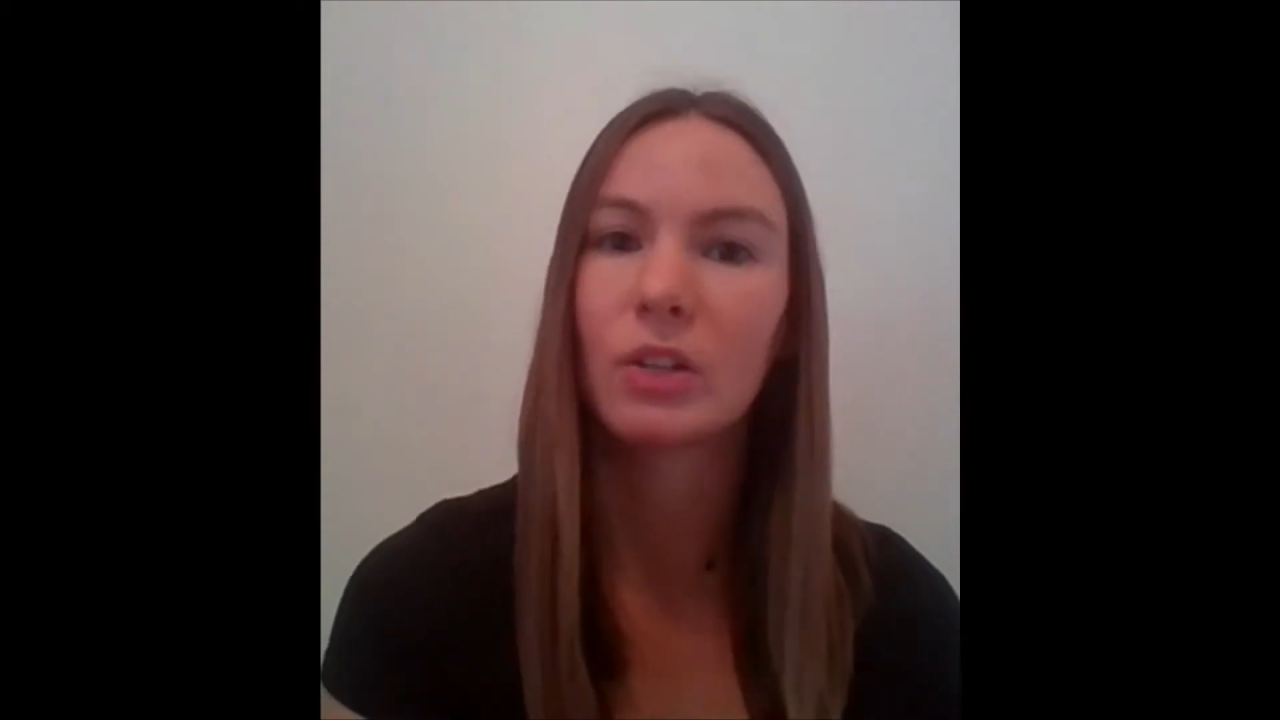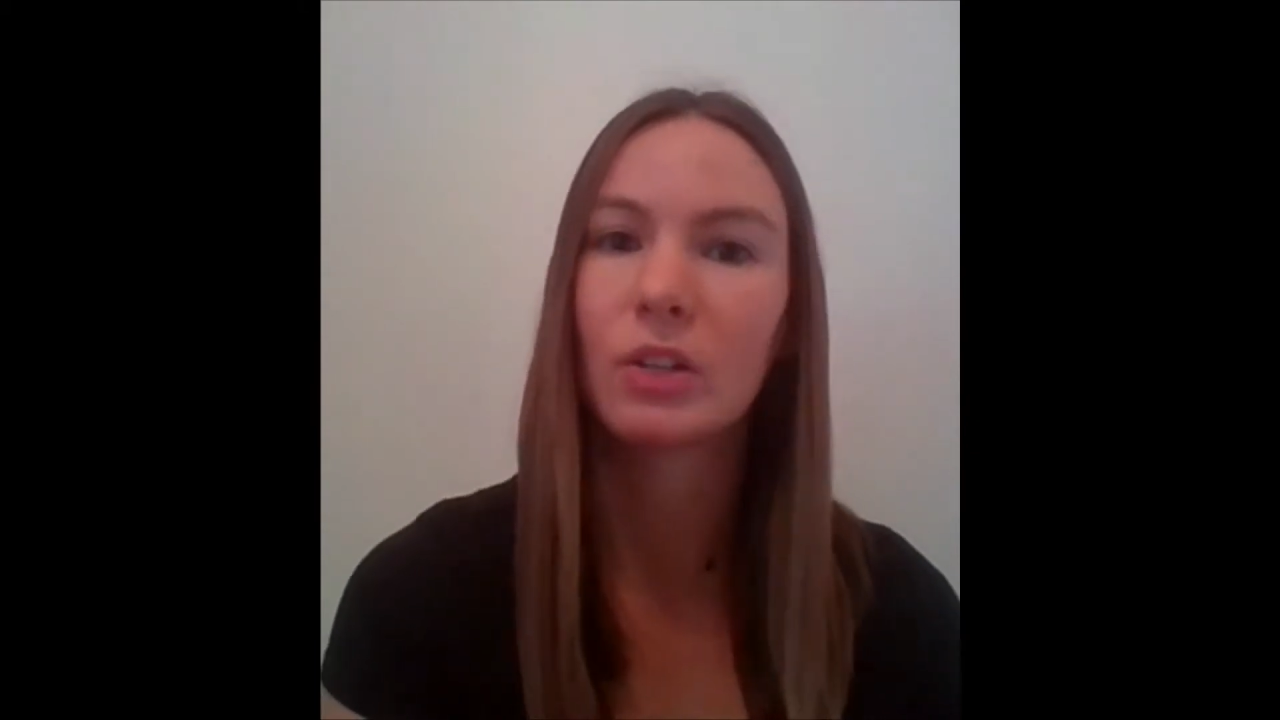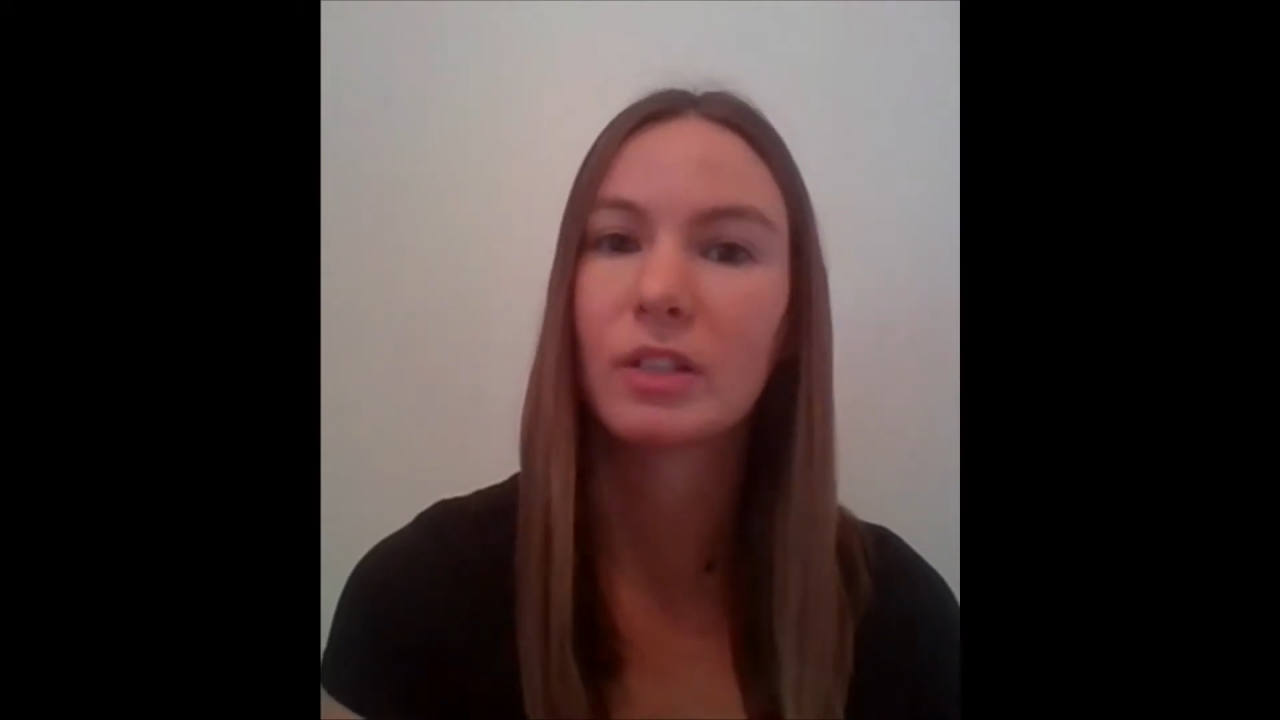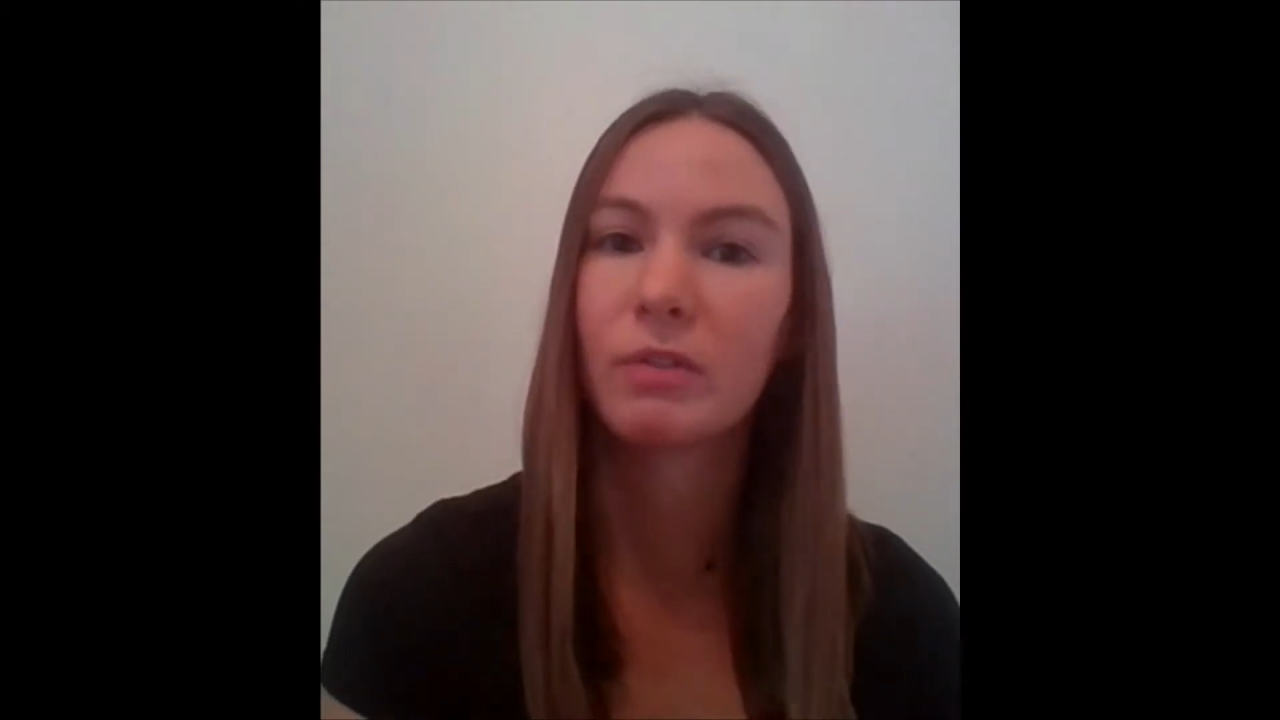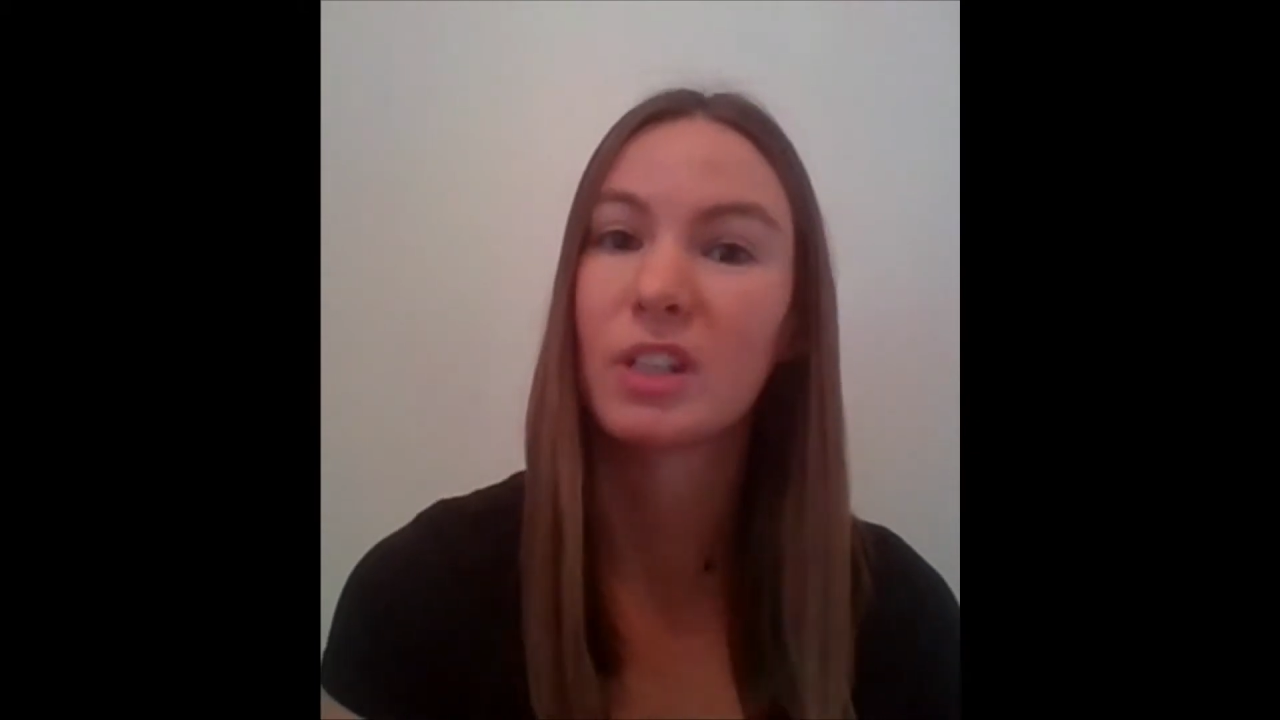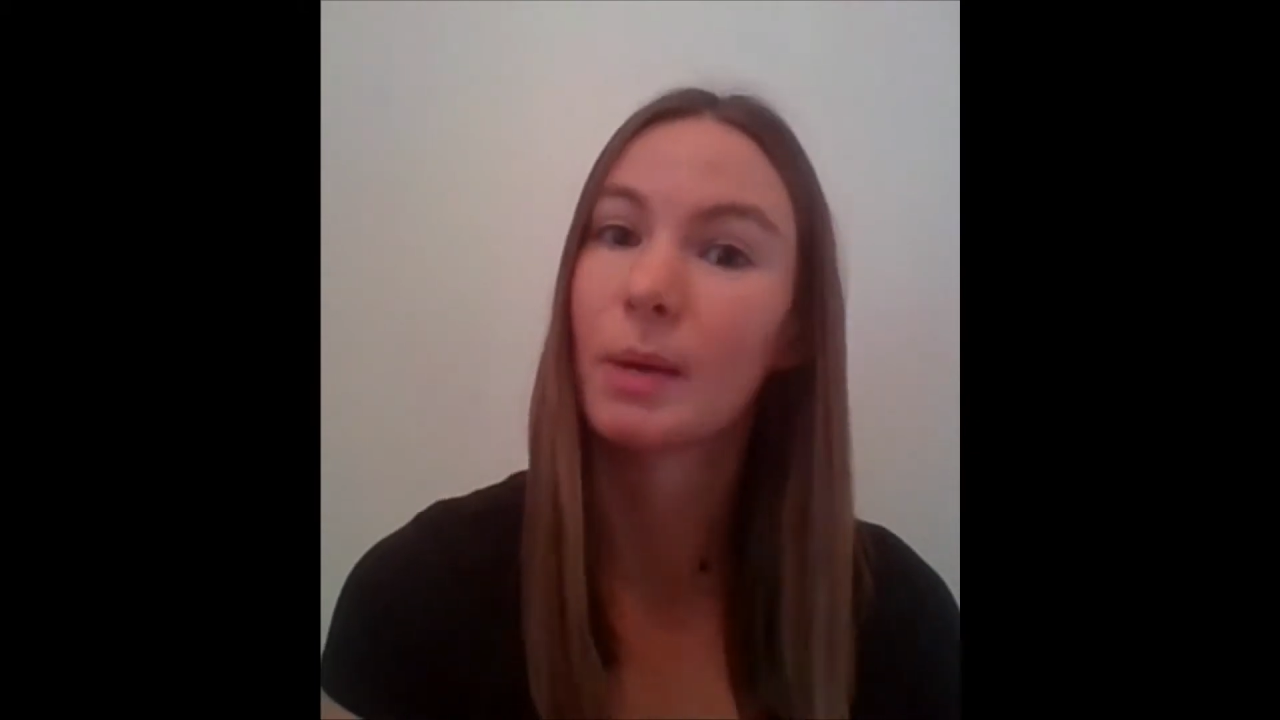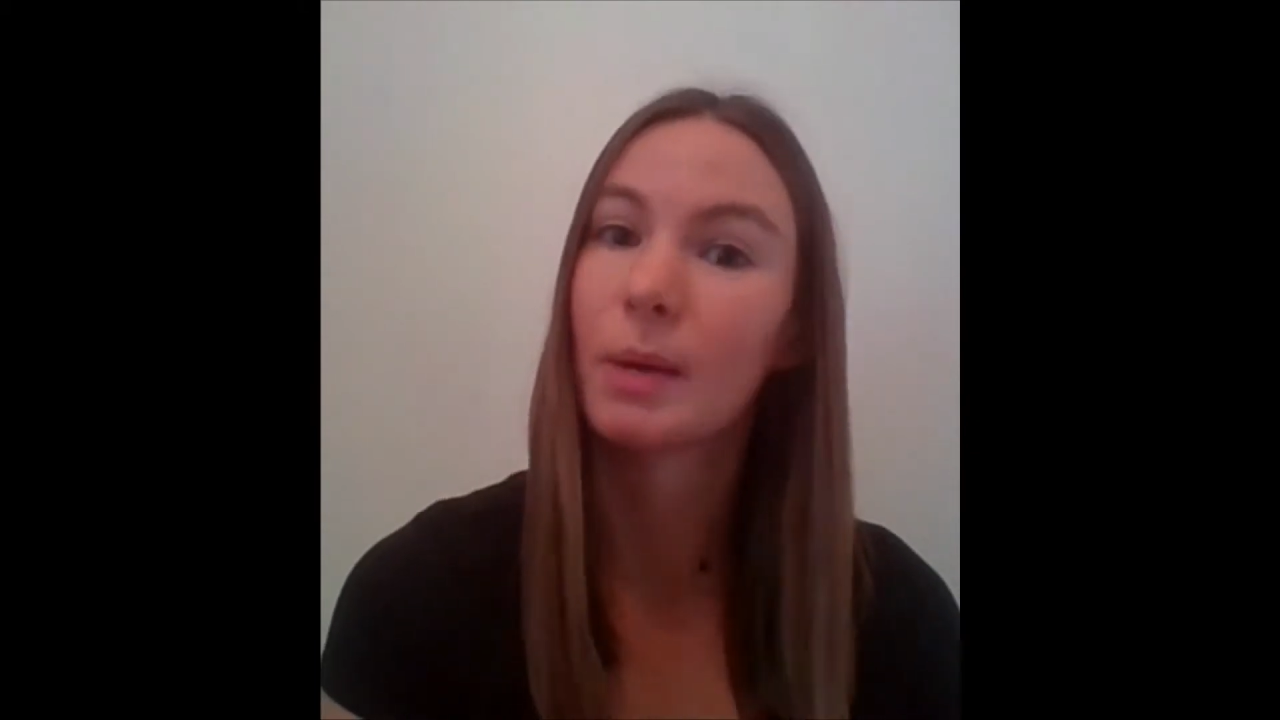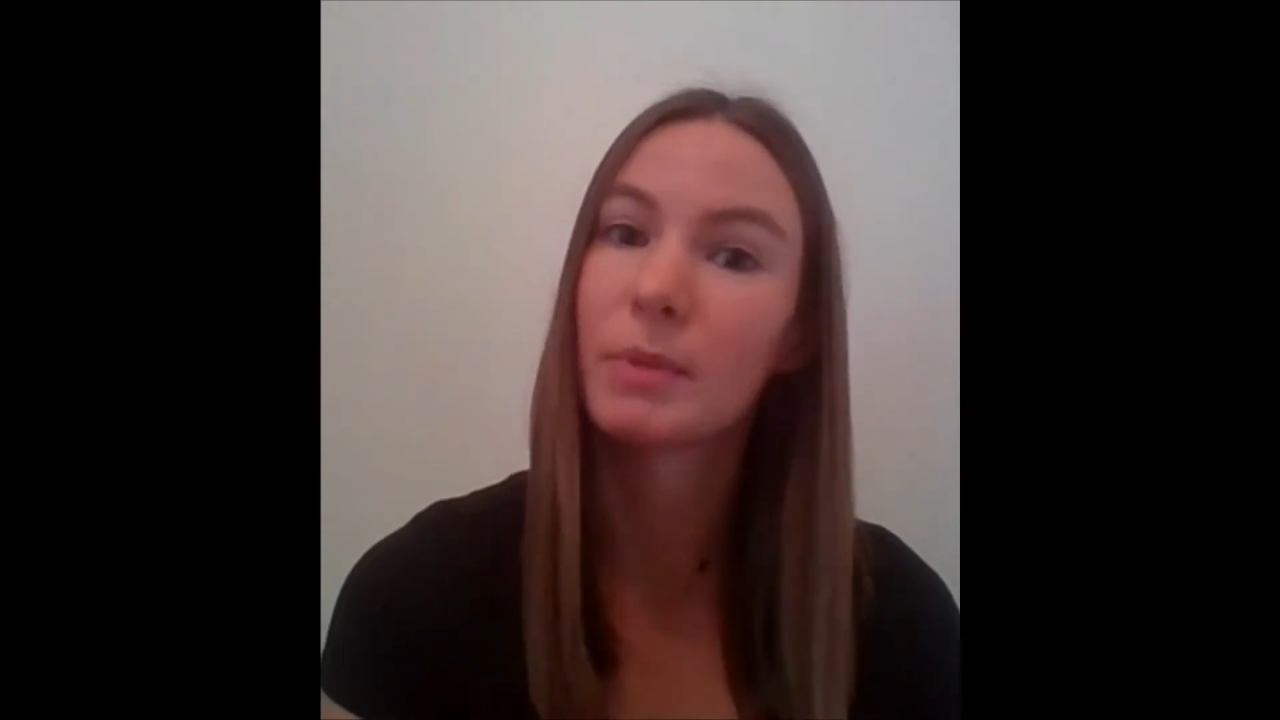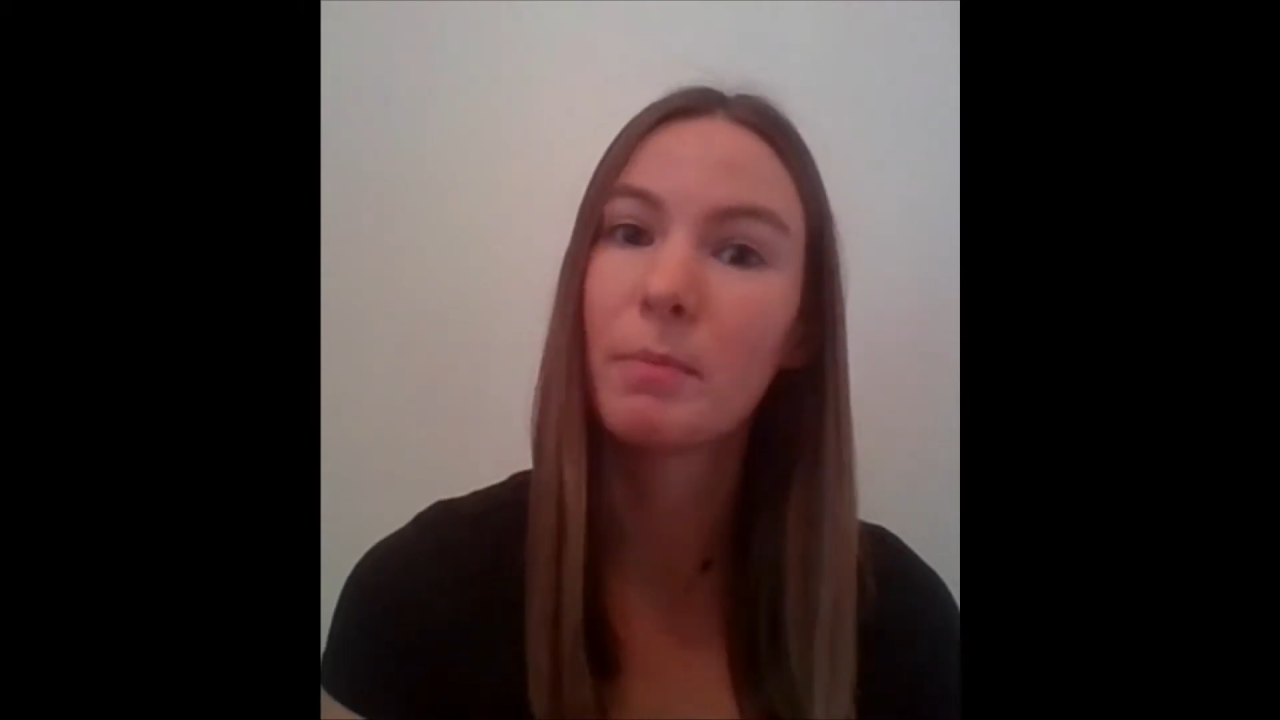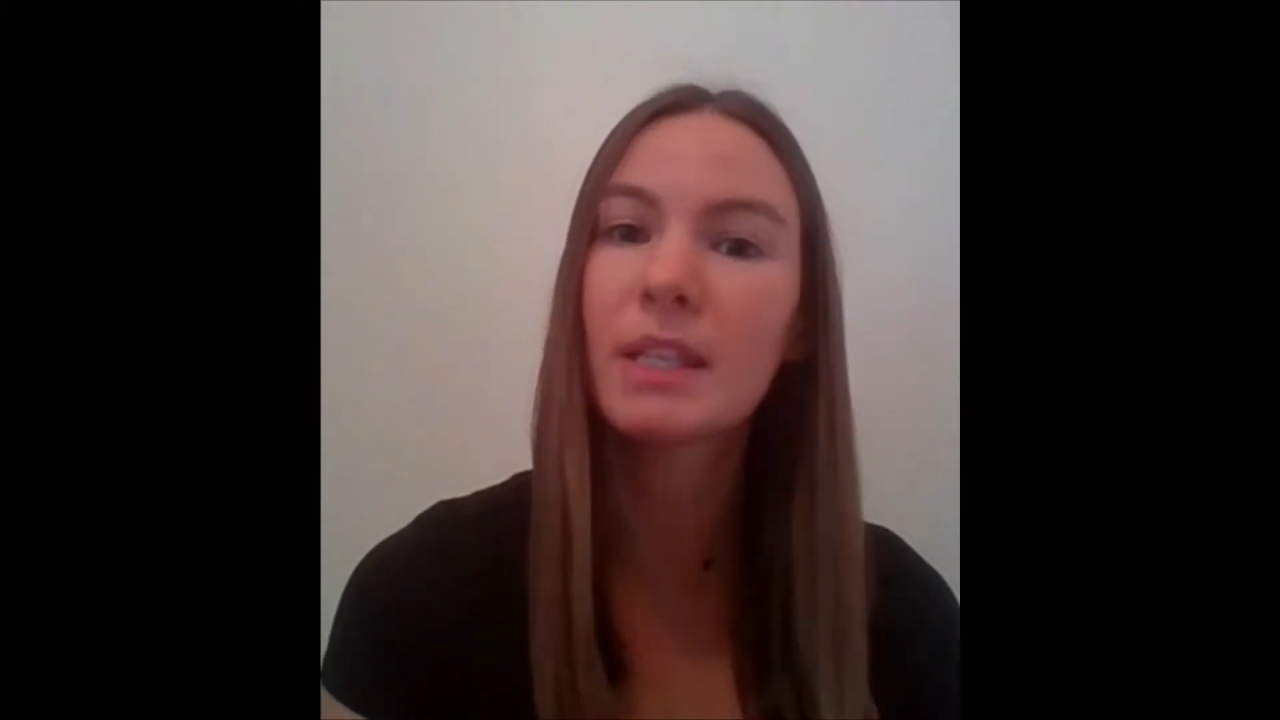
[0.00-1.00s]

lots of different types